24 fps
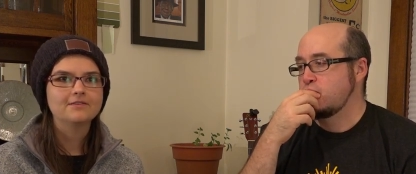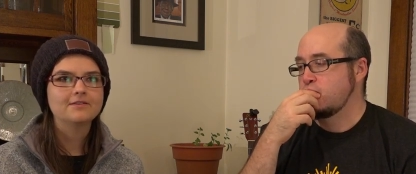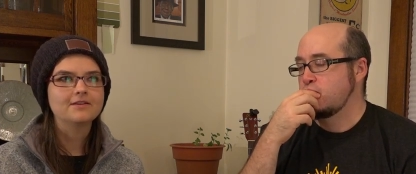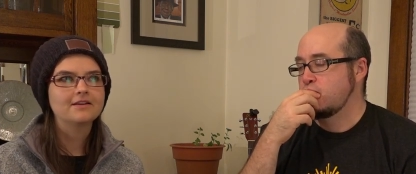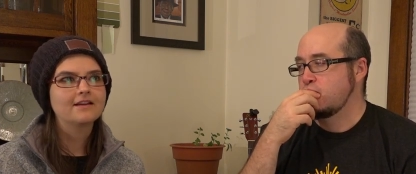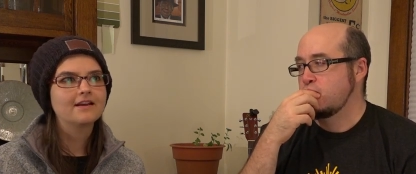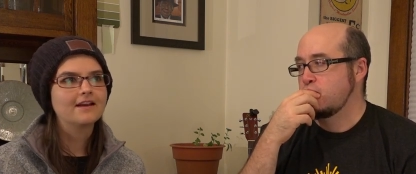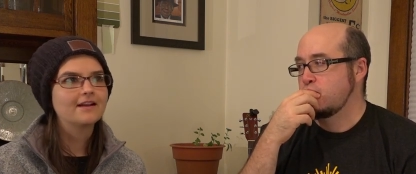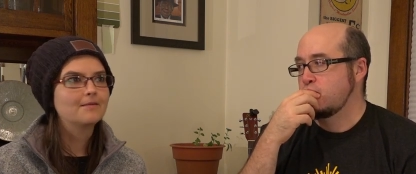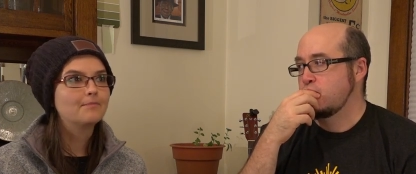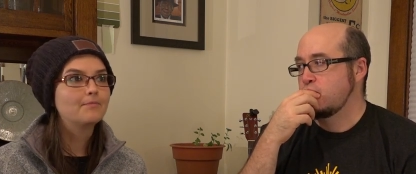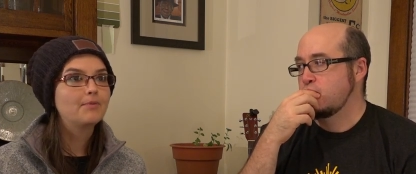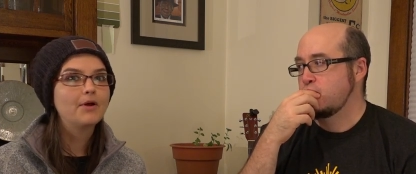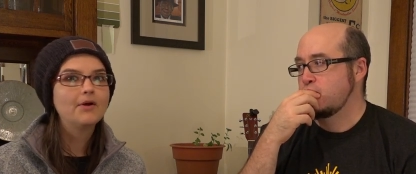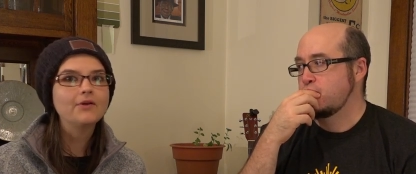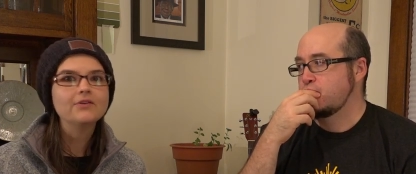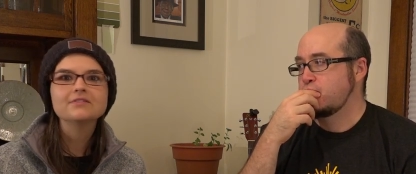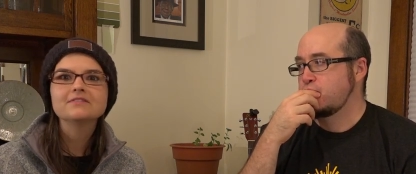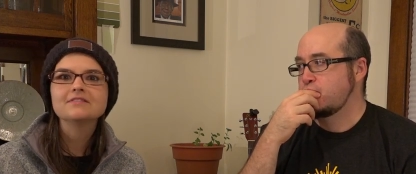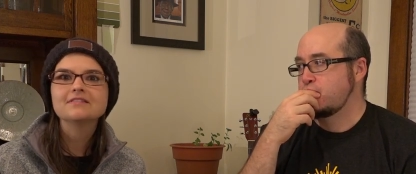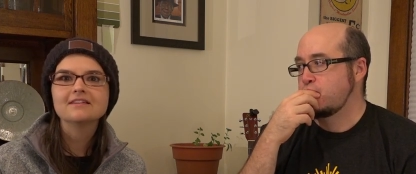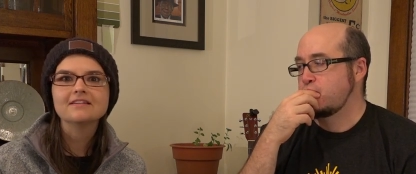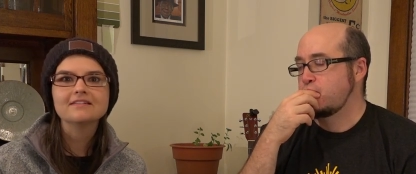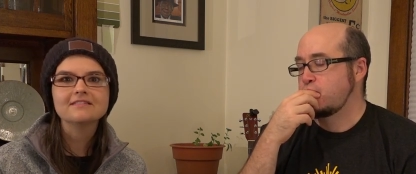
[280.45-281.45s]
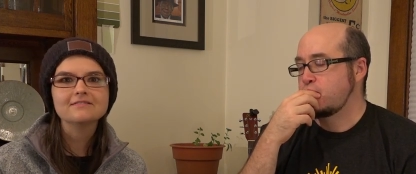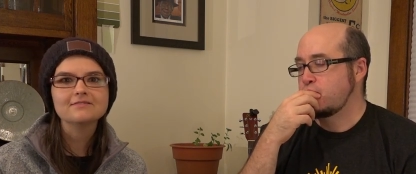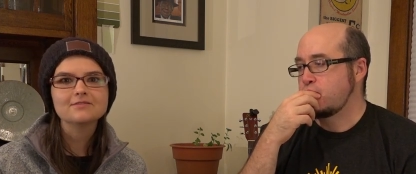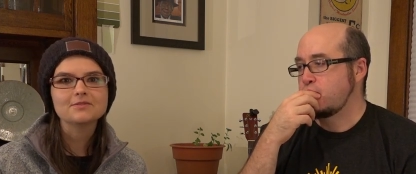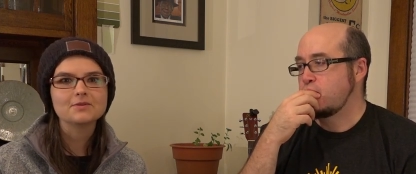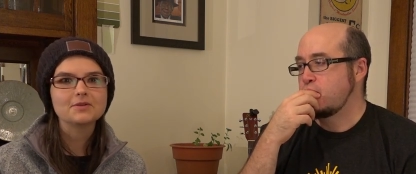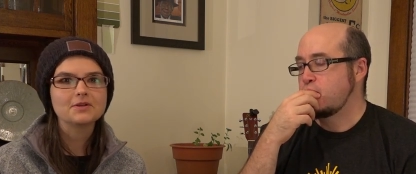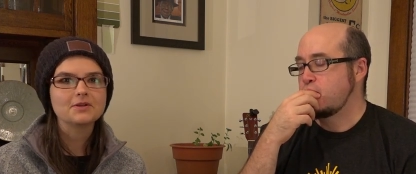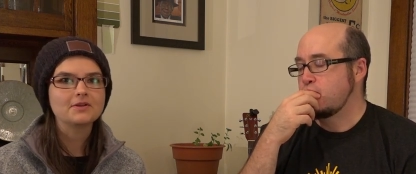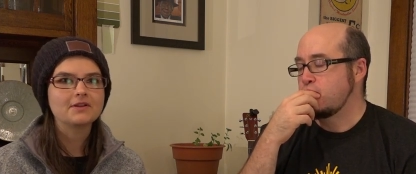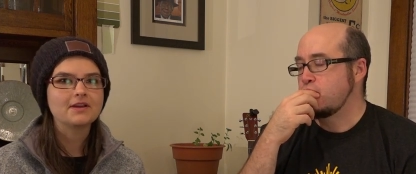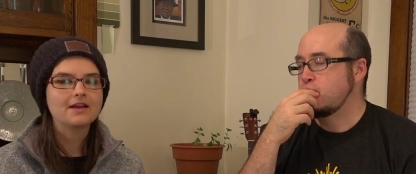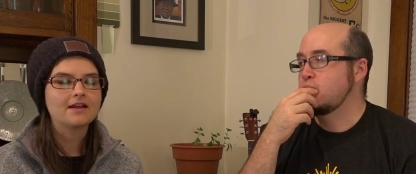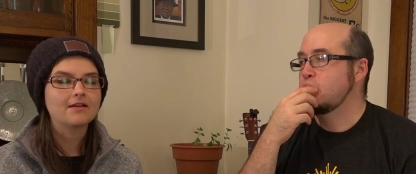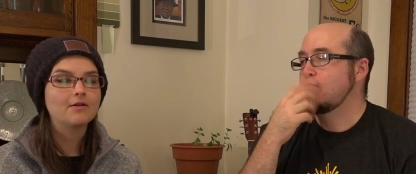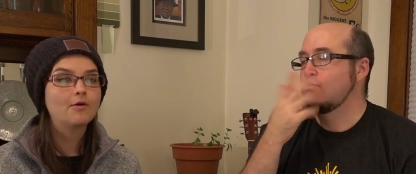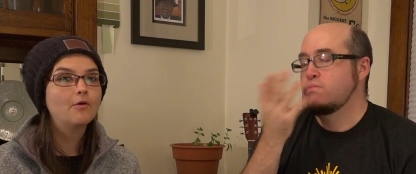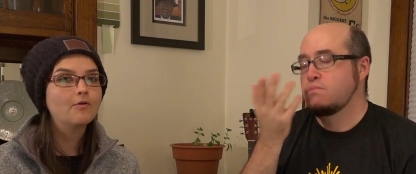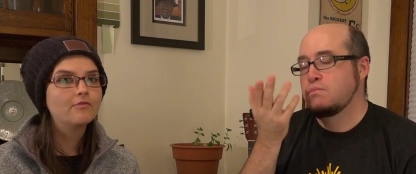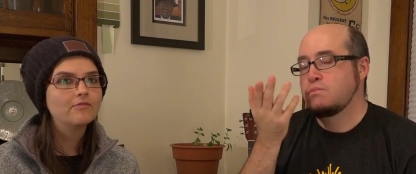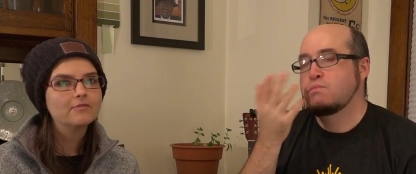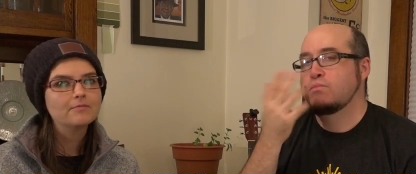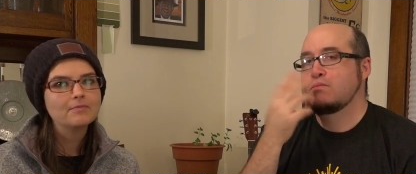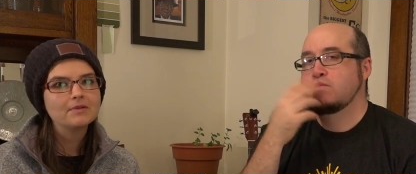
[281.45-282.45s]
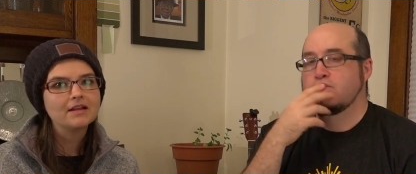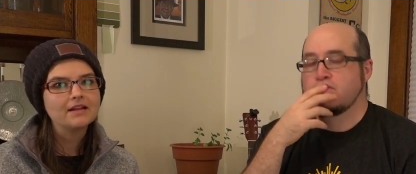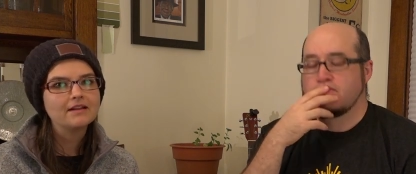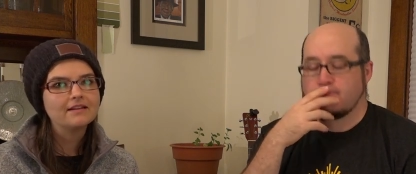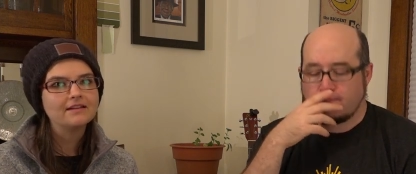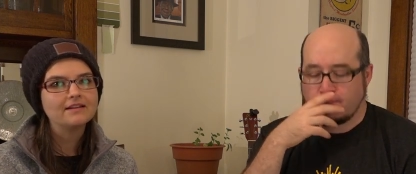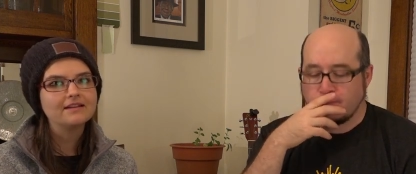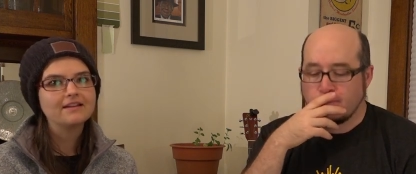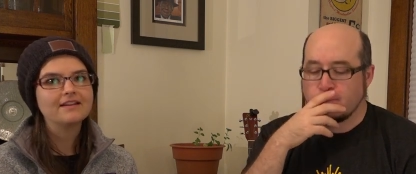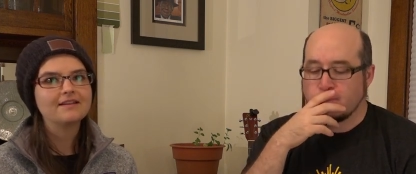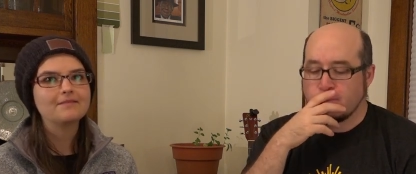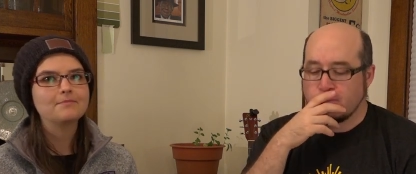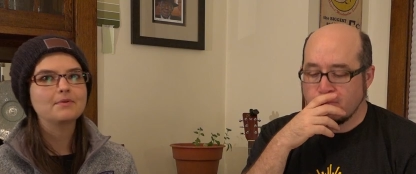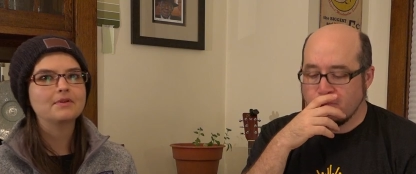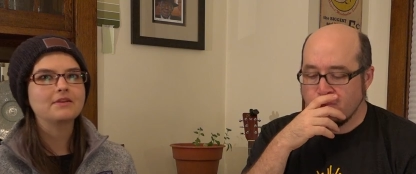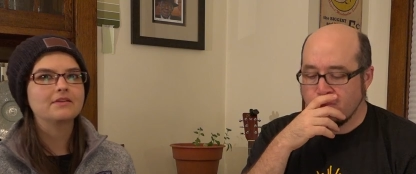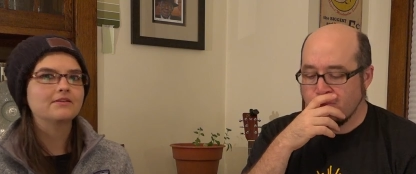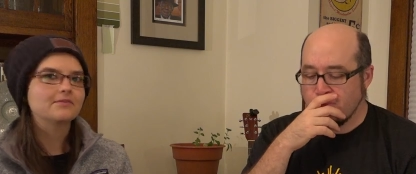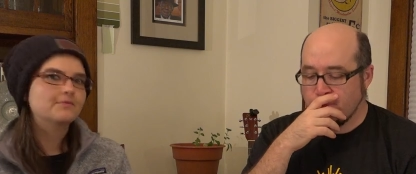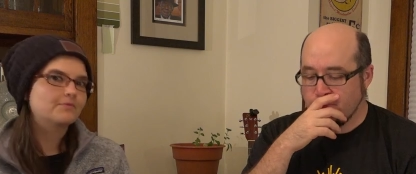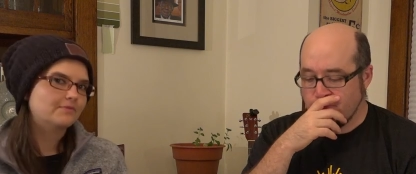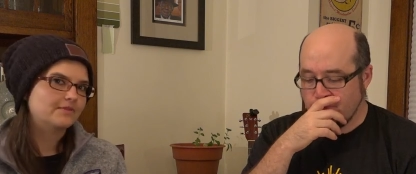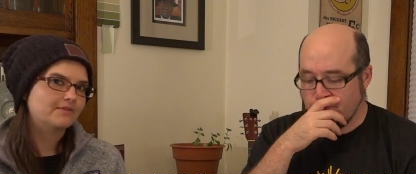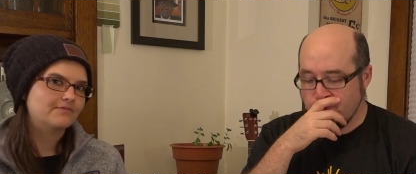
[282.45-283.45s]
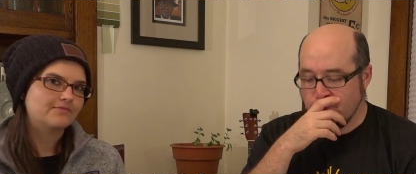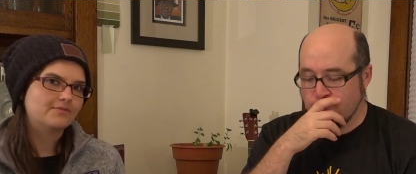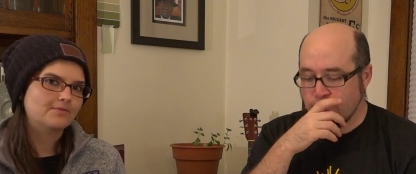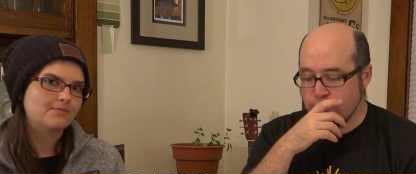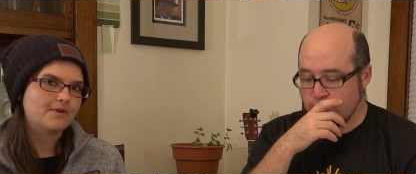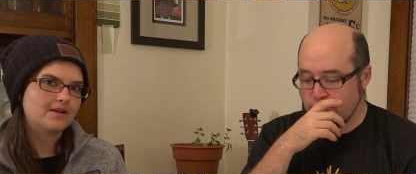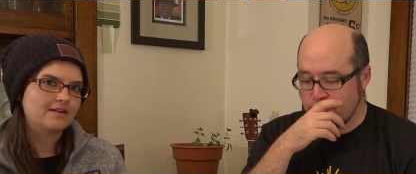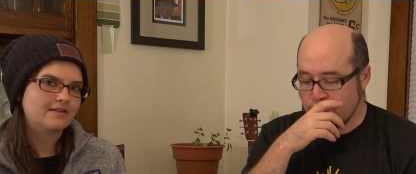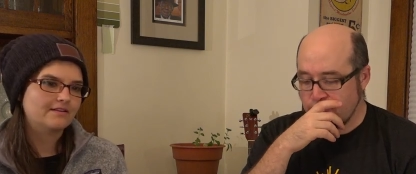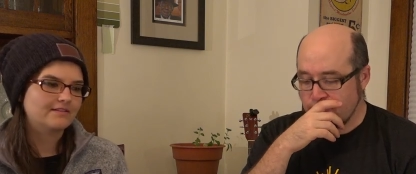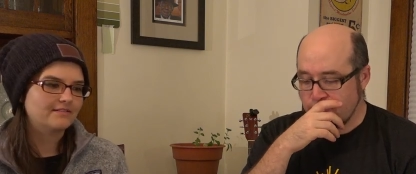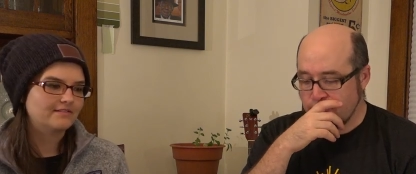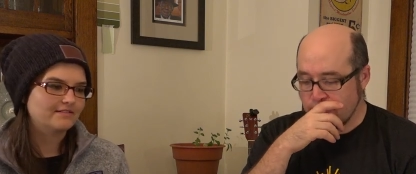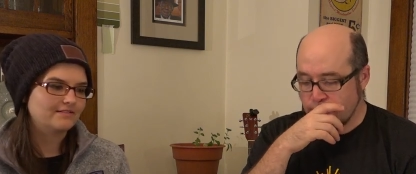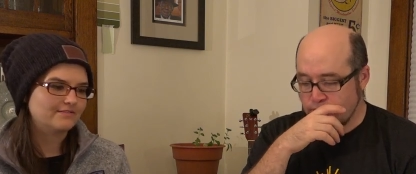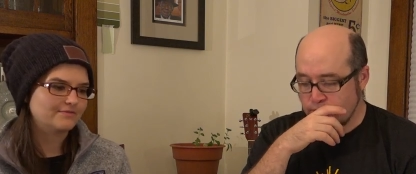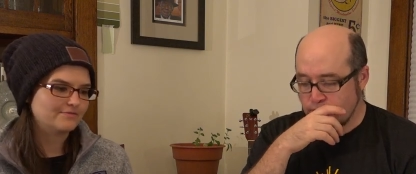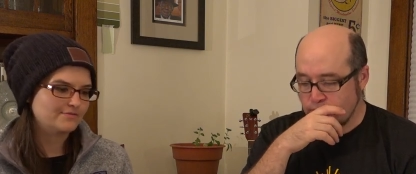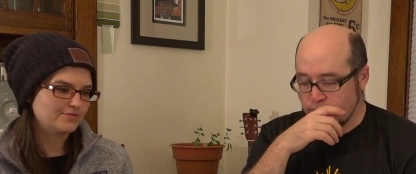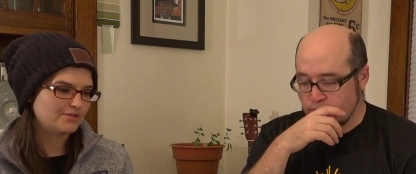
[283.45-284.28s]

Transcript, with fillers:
Speaker 1: can kind of pulse it so you're not over blending it, but you if you want it a little